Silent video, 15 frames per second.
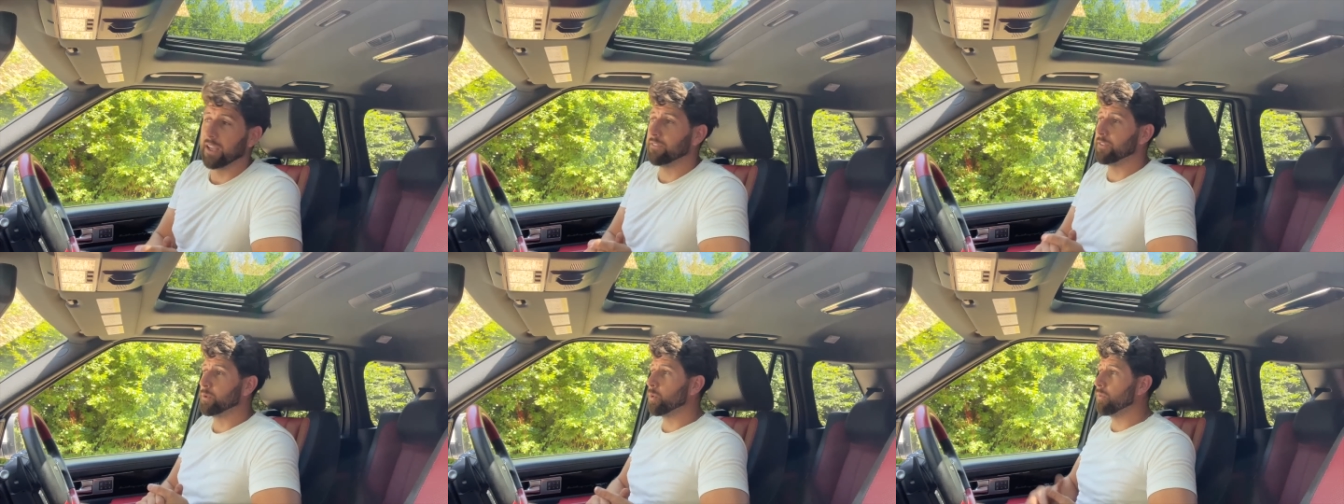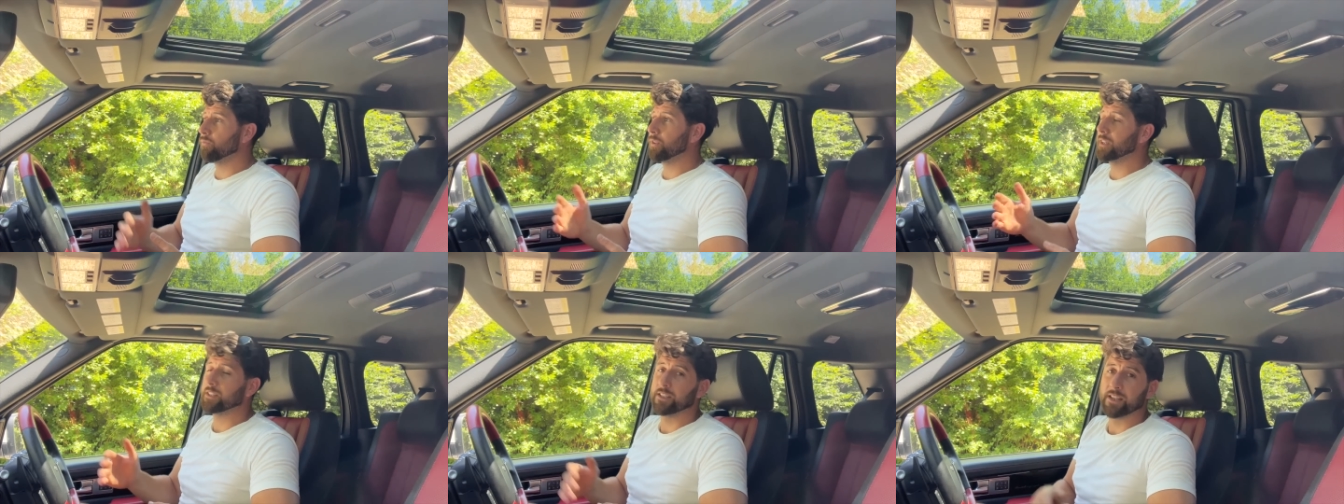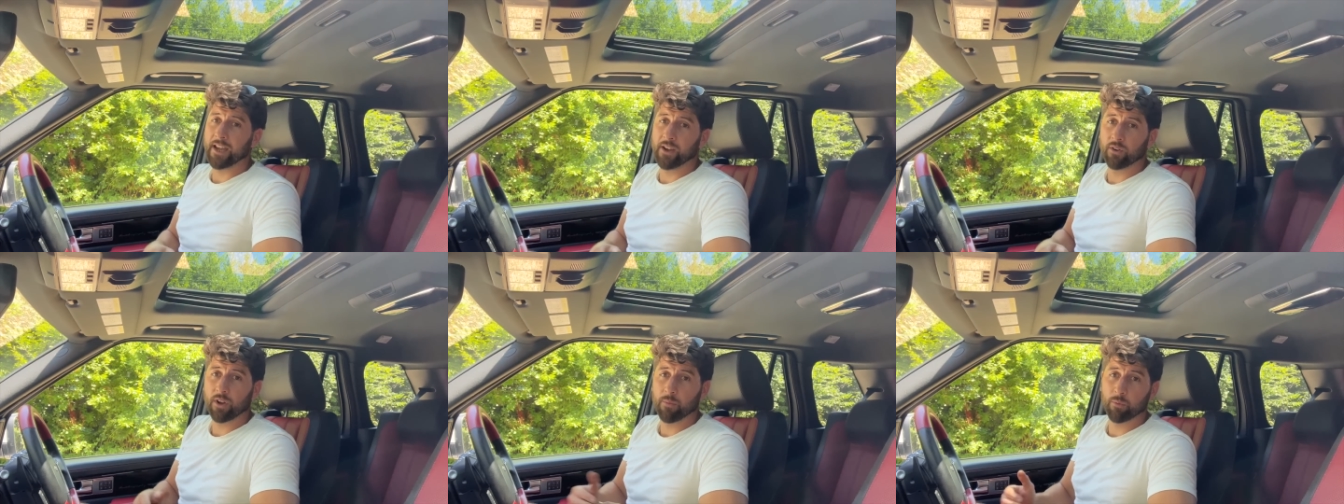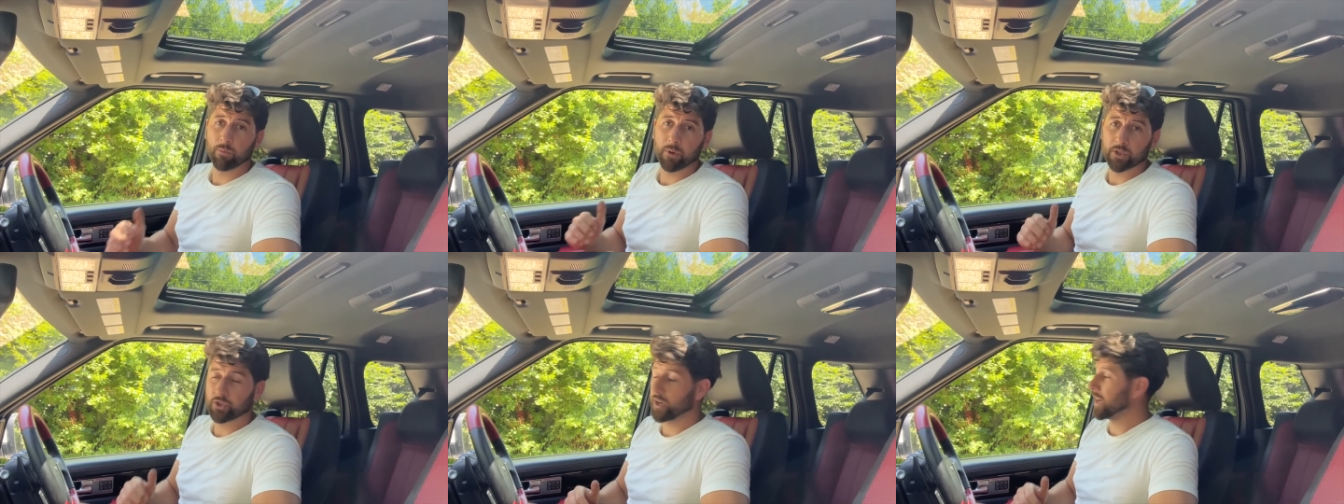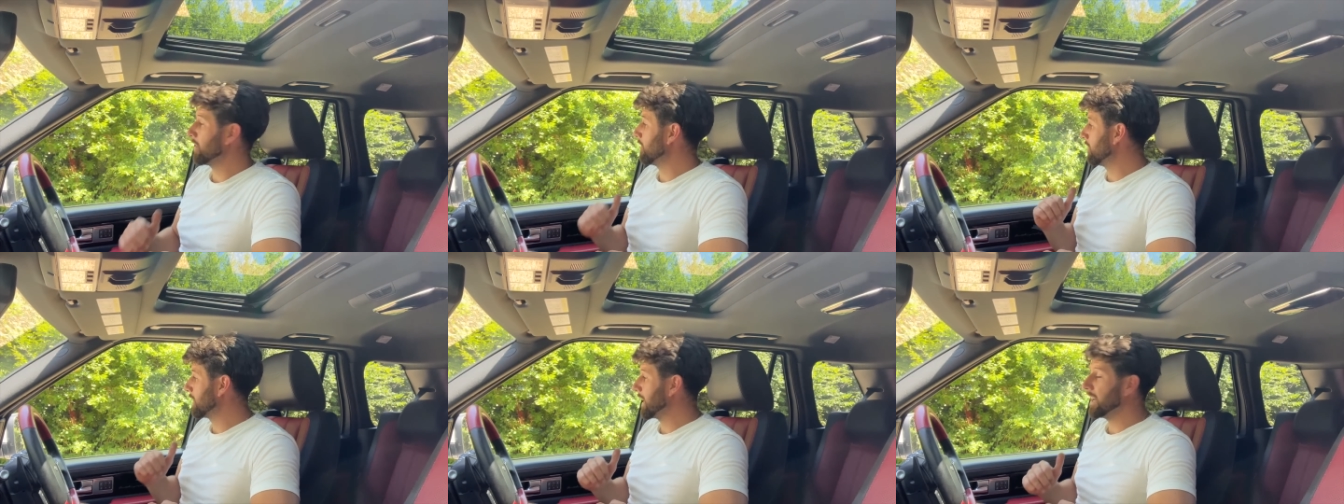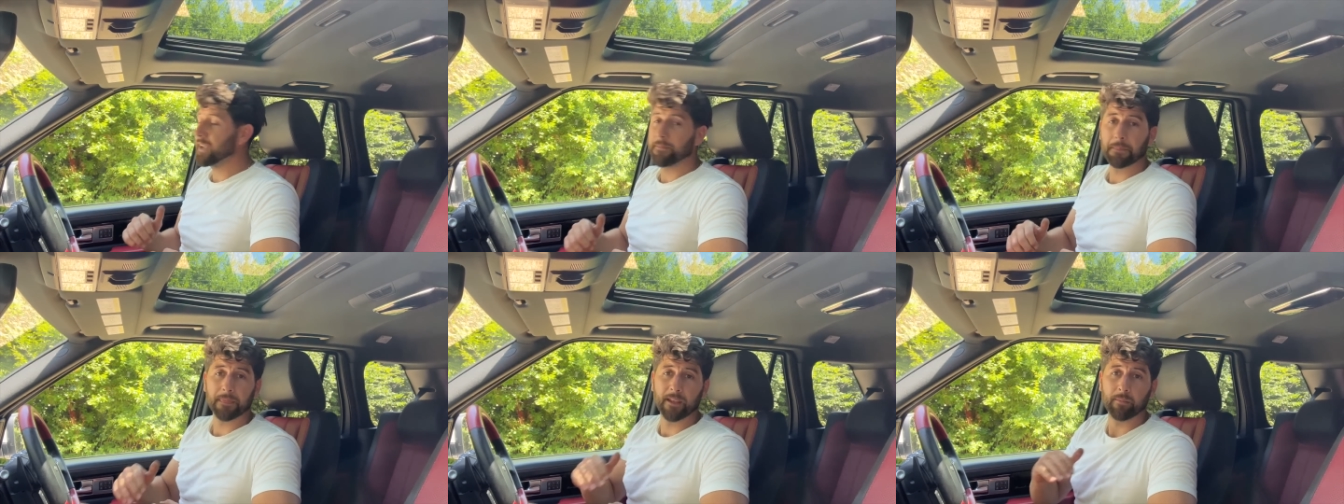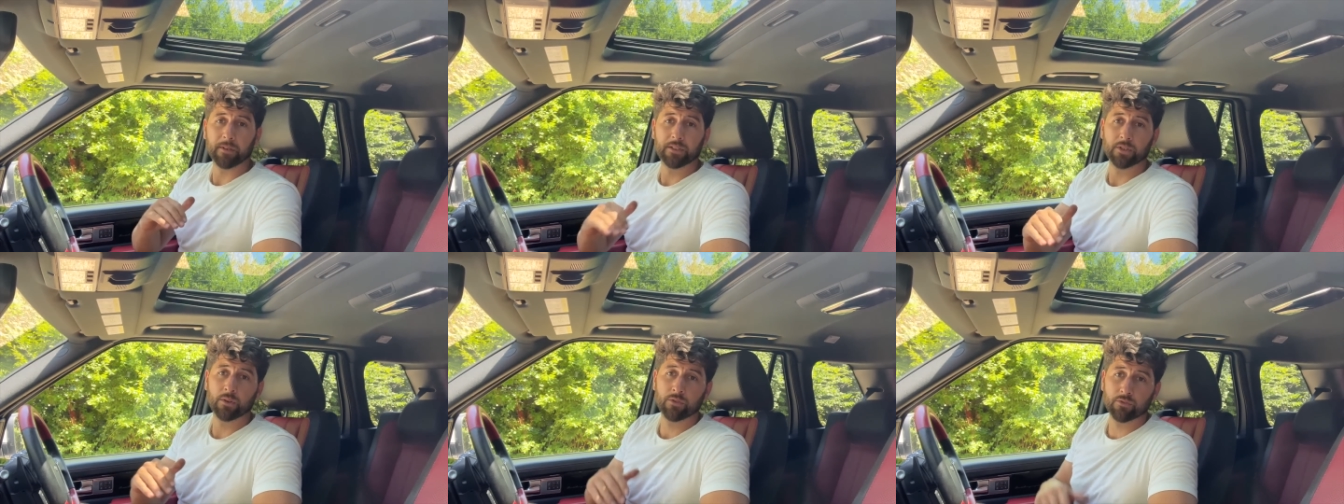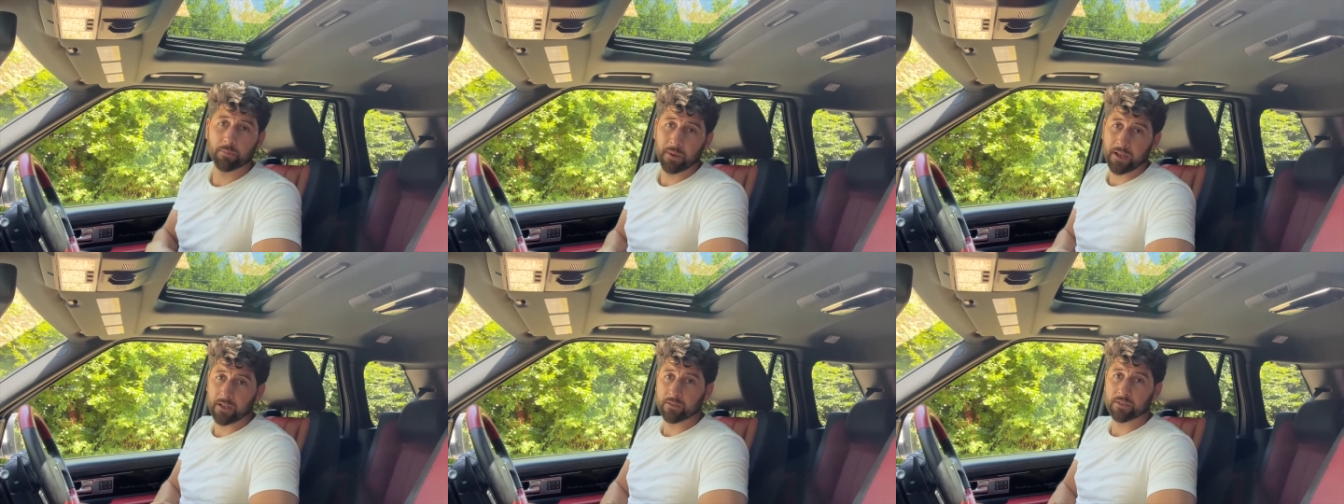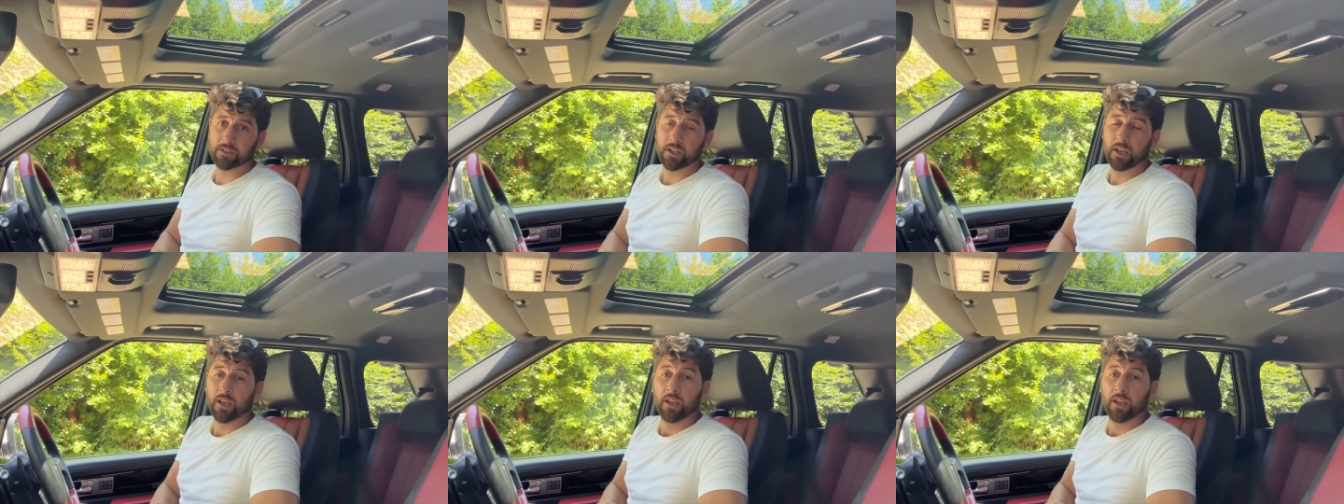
If you want rig today, I'll come with my trailer, I'll get it. It'll be 200 pounds.